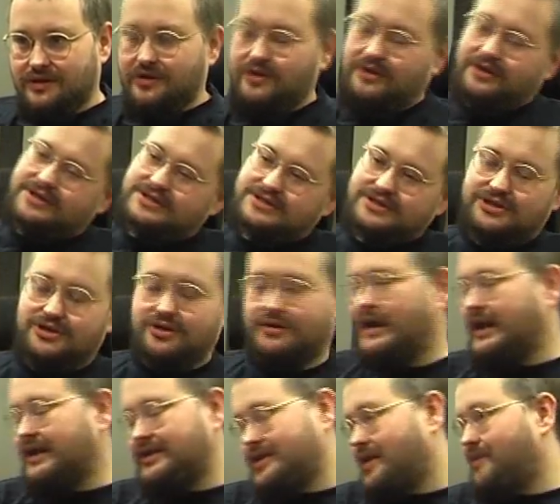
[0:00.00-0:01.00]
unless you're
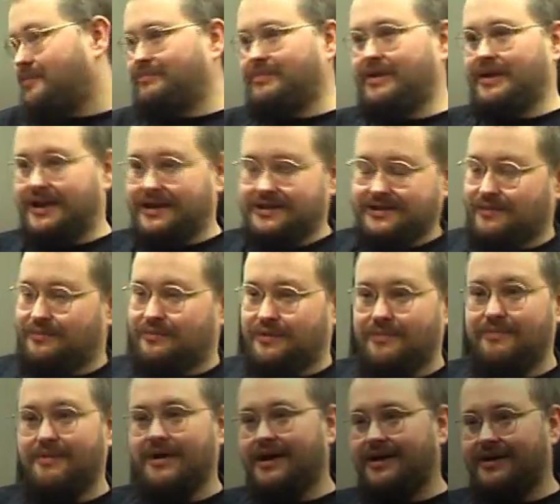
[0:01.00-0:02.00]
let up and let them
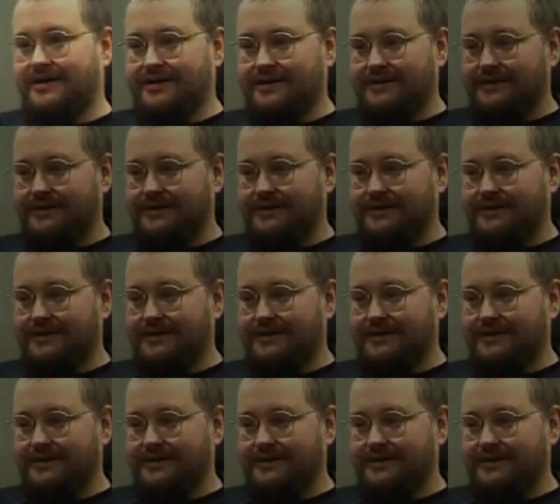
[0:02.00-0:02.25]
repair.